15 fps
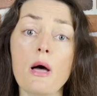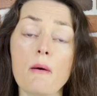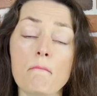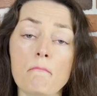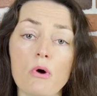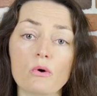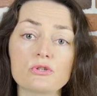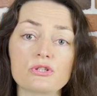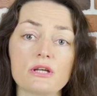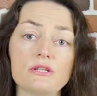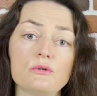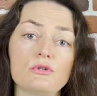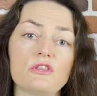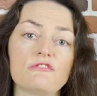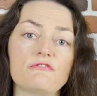mostly due
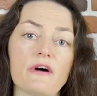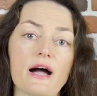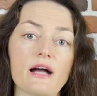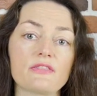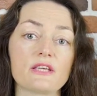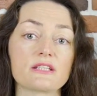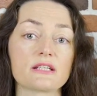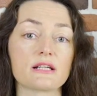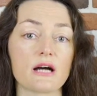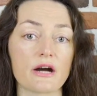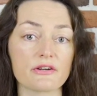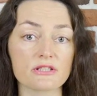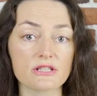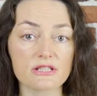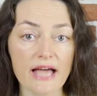to the fact that
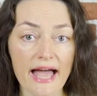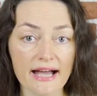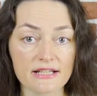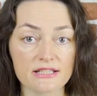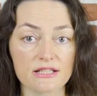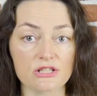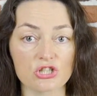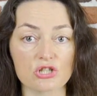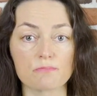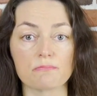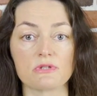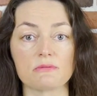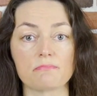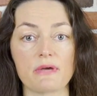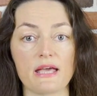current hectic
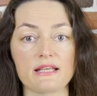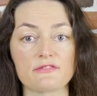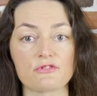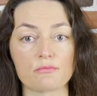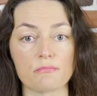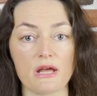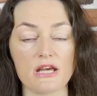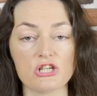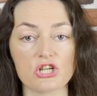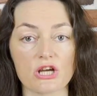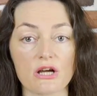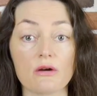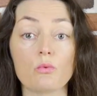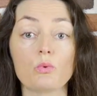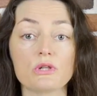shipment pace from Asia will